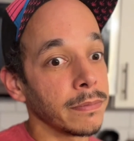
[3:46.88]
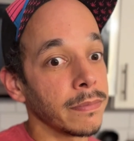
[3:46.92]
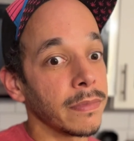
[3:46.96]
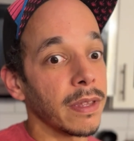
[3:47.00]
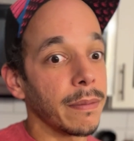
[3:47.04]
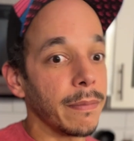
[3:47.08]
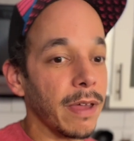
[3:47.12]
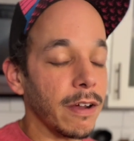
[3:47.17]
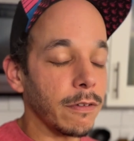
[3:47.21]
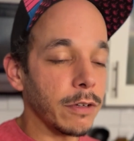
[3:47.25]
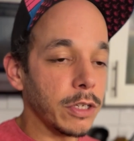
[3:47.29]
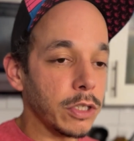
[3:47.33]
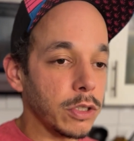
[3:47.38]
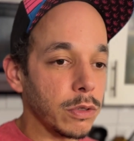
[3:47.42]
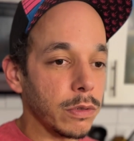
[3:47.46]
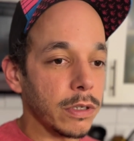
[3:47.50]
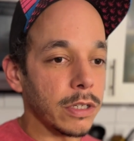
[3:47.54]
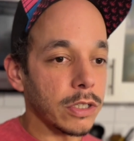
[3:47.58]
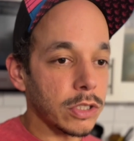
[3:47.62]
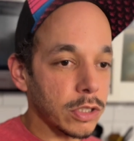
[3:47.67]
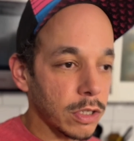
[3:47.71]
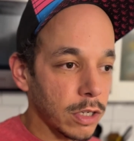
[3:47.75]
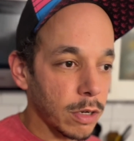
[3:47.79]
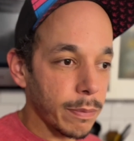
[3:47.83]
not really too
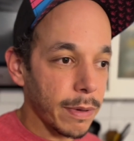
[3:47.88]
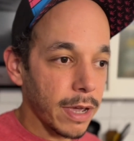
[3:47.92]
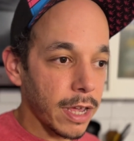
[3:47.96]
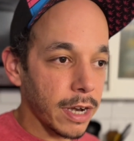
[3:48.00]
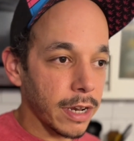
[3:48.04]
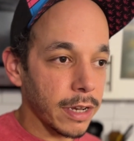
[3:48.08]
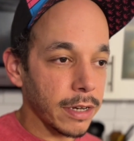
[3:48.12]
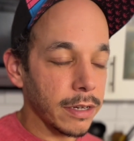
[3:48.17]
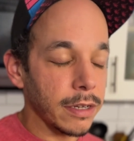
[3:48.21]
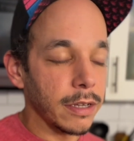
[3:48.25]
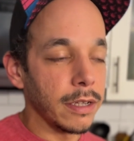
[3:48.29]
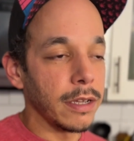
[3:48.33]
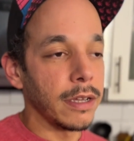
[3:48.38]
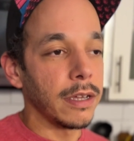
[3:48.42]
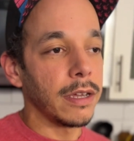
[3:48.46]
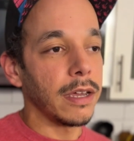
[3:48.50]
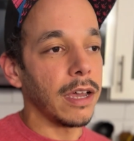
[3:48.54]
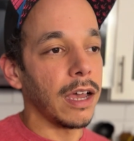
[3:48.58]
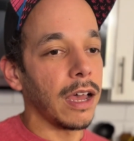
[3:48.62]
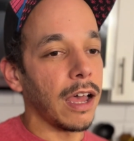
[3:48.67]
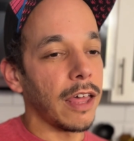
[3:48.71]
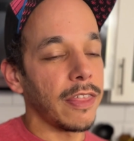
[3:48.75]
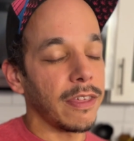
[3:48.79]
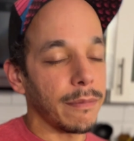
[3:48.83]
concerned about it.
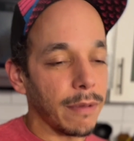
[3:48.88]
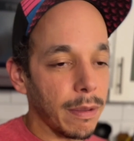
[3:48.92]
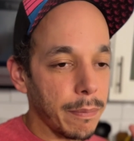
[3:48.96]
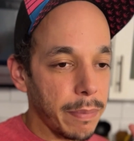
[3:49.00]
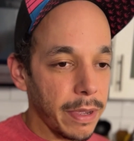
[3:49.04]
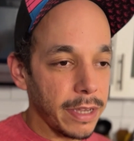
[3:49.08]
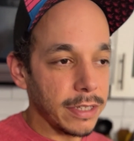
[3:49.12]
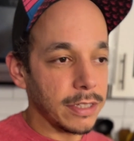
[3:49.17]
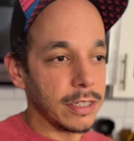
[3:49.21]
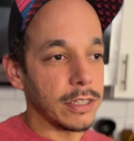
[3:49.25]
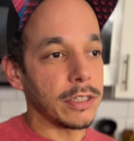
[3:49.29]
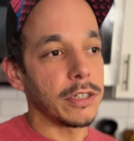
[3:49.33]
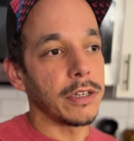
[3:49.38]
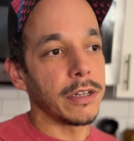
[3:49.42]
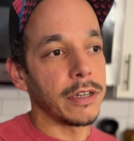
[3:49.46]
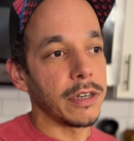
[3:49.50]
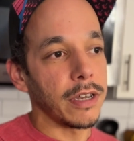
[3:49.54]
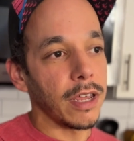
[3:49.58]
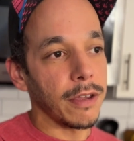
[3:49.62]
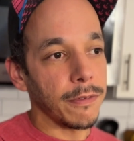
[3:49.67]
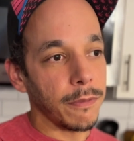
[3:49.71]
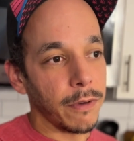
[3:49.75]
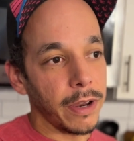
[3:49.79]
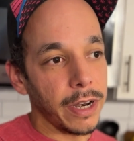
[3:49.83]
I think my base is good
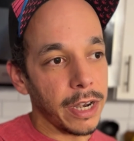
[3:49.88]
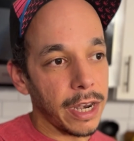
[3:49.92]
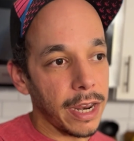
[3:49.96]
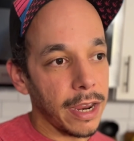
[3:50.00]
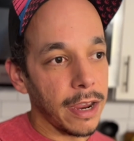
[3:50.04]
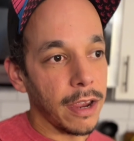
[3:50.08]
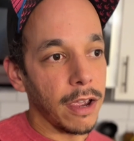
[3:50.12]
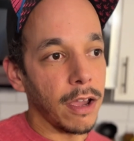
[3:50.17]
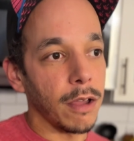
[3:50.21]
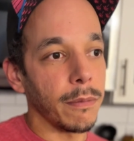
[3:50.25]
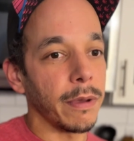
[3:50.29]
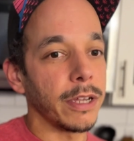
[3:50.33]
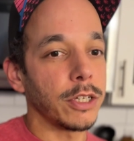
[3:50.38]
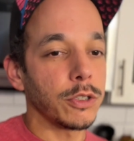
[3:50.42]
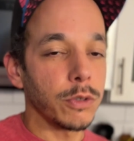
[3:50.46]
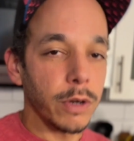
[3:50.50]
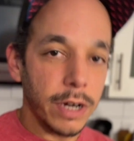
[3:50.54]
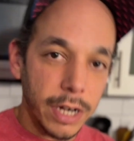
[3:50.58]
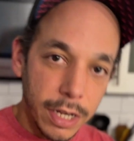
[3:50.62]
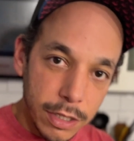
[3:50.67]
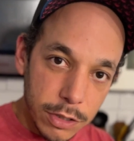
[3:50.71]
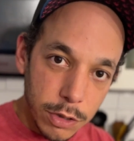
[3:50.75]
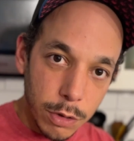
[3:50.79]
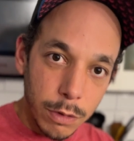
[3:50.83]
enough right now. My
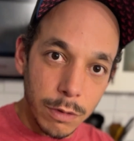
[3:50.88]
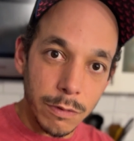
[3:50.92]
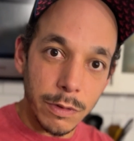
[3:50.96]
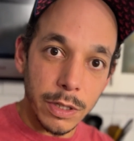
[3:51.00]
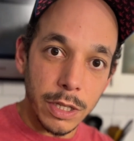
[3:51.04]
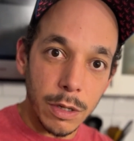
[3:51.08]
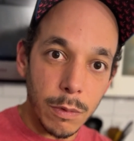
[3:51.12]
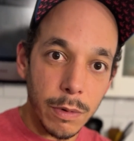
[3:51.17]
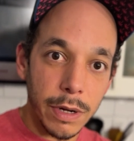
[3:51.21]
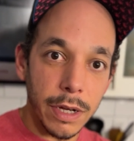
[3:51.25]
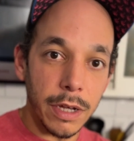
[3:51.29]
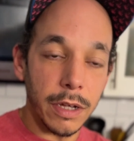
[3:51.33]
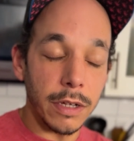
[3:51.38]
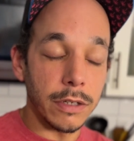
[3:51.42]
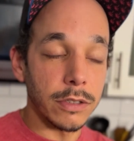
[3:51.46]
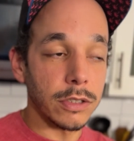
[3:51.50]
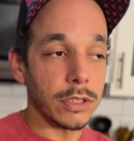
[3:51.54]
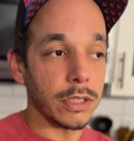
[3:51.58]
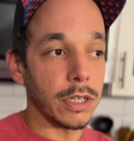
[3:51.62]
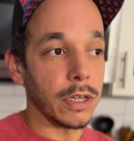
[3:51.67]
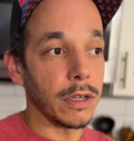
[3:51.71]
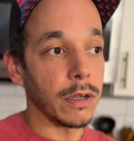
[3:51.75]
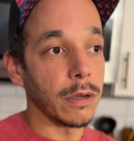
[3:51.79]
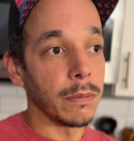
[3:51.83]
training is going really well,
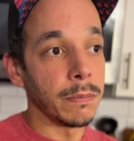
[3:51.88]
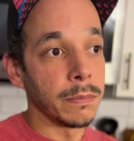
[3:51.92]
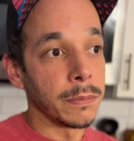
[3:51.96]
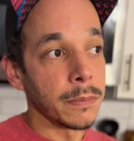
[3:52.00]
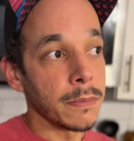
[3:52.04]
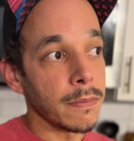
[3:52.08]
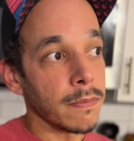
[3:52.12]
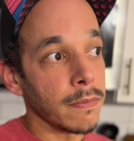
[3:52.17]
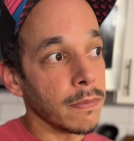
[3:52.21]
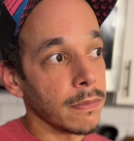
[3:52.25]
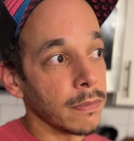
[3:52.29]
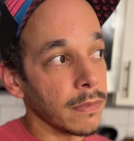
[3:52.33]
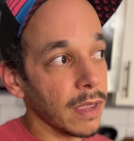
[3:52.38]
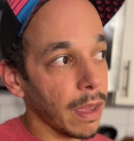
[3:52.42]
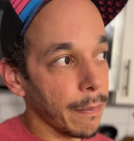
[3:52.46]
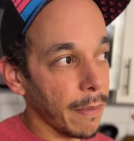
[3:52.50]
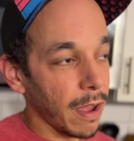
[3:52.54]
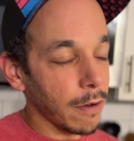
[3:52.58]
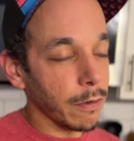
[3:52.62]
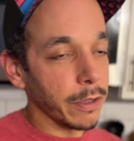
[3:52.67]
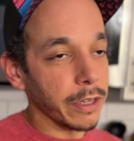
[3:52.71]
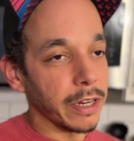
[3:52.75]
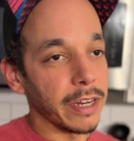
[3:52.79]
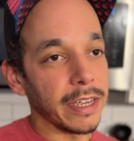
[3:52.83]
so I'm not
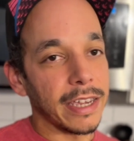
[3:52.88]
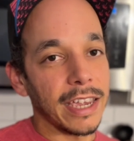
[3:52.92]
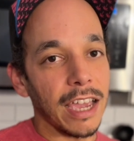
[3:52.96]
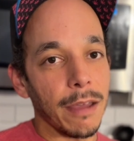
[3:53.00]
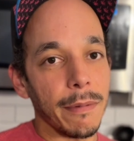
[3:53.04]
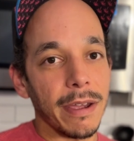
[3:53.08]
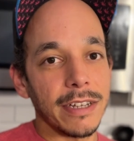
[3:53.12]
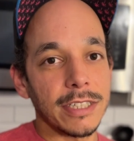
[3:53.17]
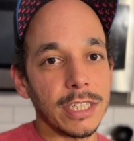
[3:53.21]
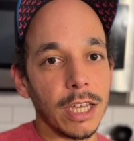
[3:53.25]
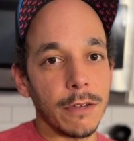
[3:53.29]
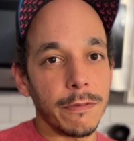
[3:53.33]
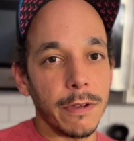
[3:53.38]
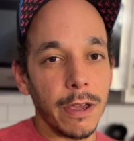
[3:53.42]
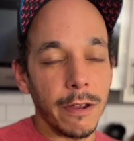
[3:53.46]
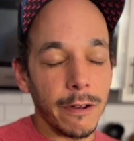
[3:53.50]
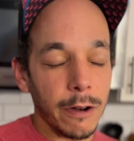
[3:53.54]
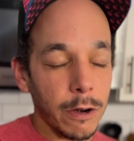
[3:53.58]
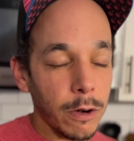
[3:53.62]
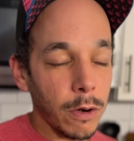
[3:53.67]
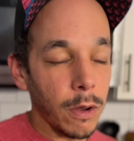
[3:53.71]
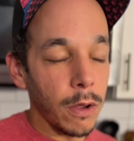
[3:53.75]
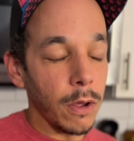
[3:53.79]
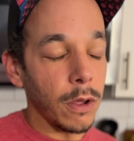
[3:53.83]
really going to count myself out
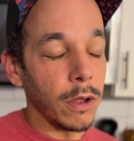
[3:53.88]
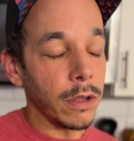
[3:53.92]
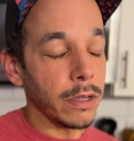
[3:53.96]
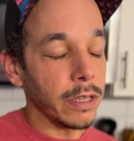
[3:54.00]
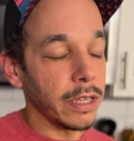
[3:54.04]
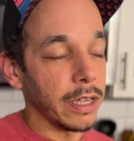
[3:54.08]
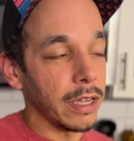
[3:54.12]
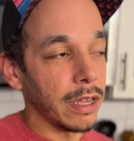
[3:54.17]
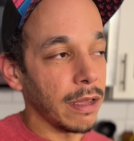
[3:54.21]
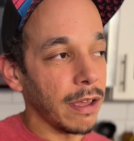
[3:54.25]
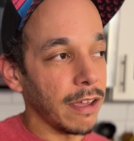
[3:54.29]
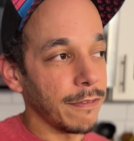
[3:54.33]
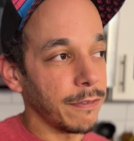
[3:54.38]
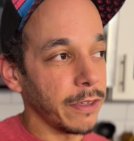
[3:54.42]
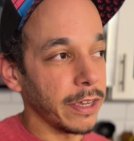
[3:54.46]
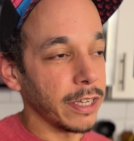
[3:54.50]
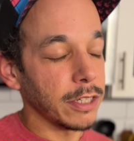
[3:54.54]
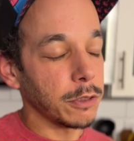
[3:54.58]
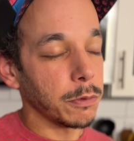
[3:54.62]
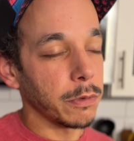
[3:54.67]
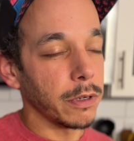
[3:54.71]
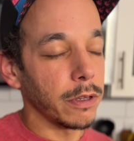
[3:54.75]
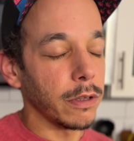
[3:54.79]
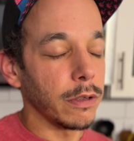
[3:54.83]
at all. I feel like
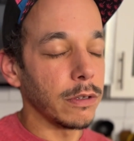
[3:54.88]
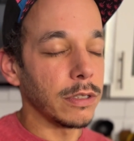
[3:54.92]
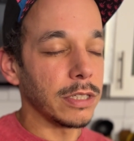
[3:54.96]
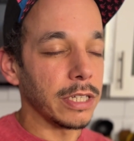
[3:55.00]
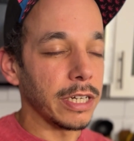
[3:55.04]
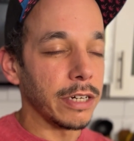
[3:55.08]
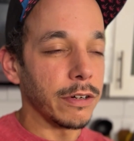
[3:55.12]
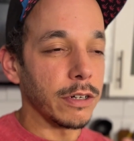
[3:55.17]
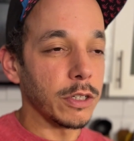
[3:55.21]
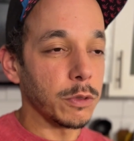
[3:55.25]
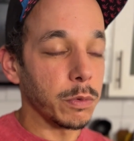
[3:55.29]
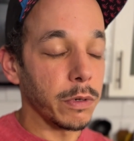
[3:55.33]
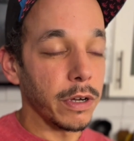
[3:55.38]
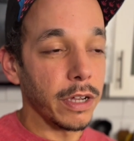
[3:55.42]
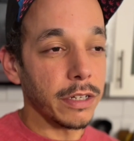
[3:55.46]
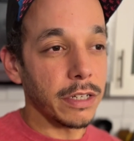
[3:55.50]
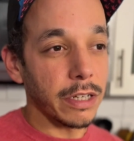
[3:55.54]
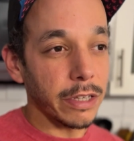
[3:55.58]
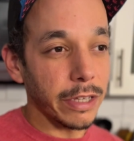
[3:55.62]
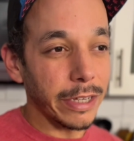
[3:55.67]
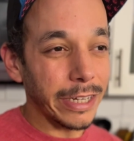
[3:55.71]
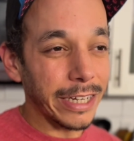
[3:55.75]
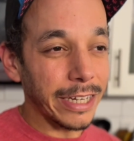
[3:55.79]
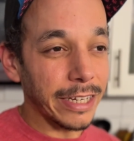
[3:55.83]
it's one of those scenarios where you have
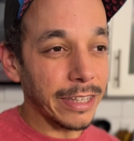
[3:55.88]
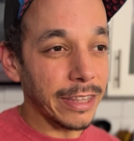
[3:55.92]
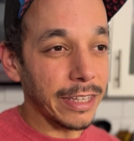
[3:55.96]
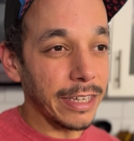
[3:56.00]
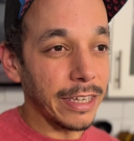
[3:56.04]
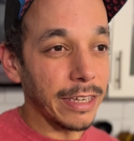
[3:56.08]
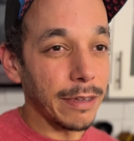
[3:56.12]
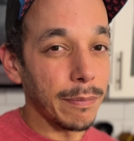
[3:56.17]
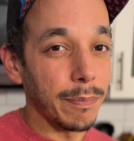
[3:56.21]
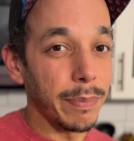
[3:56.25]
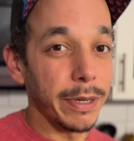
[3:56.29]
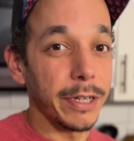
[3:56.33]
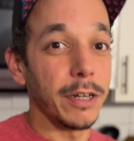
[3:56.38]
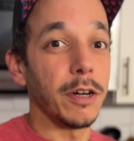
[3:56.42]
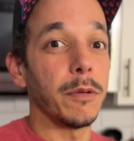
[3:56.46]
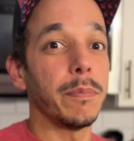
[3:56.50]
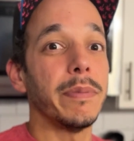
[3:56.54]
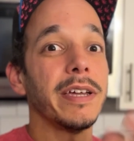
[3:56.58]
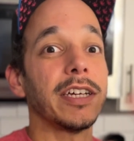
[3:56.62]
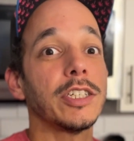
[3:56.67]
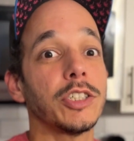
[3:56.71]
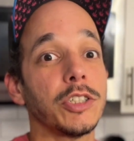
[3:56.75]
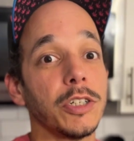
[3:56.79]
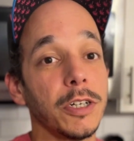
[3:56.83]
to look at the bigger
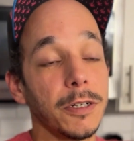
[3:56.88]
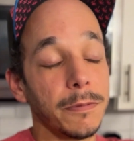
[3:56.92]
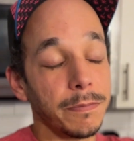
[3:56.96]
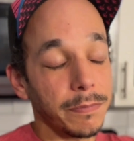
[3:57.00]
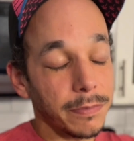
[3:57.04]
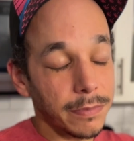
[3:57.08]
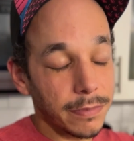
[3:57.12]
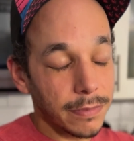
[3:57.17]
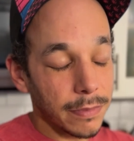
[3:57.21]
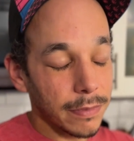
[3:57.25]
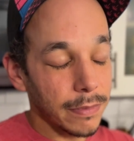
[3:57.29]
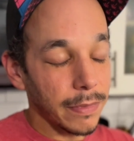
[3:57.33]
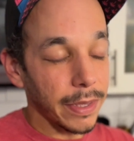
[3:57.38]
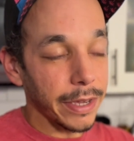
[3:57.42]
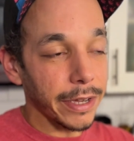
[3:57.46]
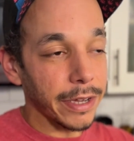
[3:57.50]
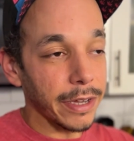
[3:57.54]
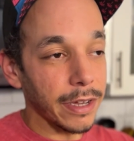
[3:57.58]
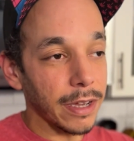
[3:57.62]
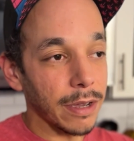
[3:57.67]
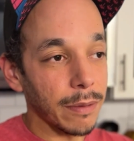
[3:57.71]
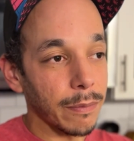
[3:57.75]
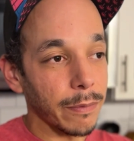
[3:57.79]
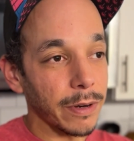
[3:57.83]
picture
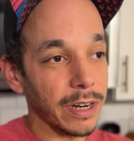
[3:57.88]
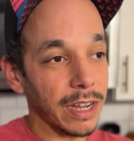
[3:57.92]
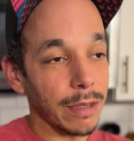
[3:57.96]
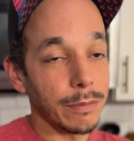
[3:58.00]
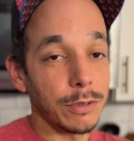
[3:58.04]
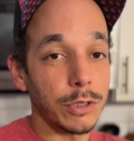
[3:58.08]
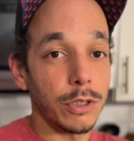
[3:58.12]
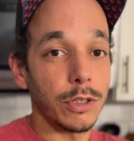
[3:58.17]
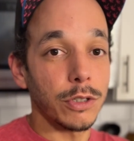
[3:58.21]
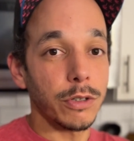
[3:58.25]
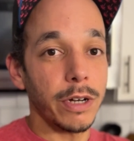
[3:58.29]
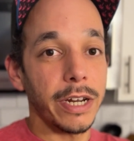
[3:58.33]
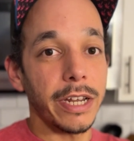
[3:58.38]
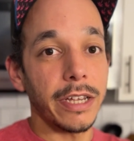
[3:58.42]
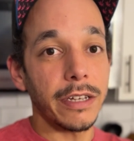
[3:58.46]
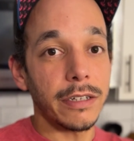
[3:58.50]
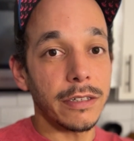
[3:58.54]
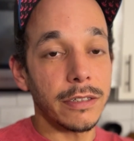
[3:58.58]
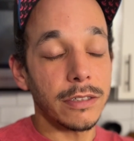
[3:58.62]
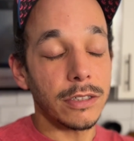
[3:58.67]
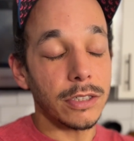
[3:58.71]
when it comes to your training.